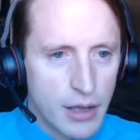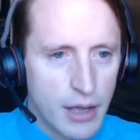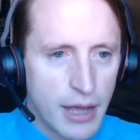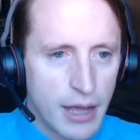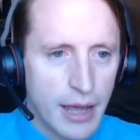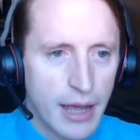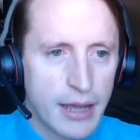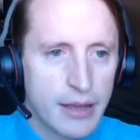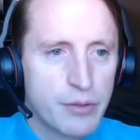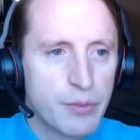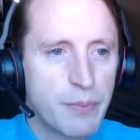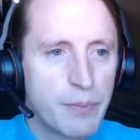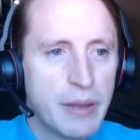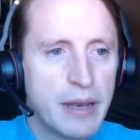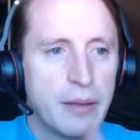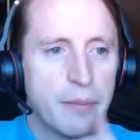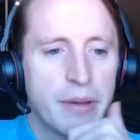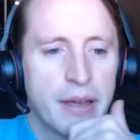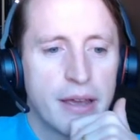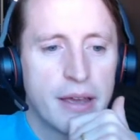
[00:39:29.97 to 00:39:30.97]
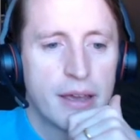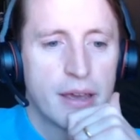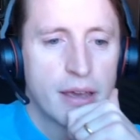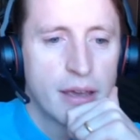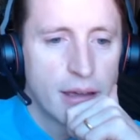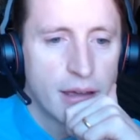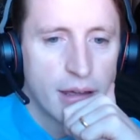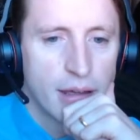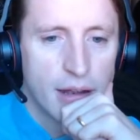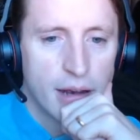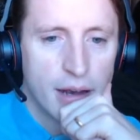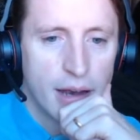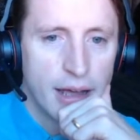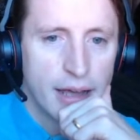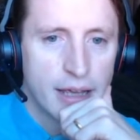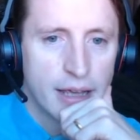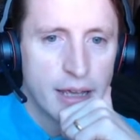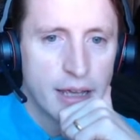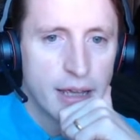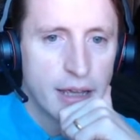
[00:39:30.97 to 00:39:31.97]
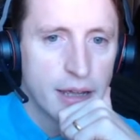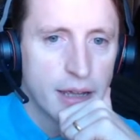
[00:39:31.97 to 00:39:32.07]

has been a big like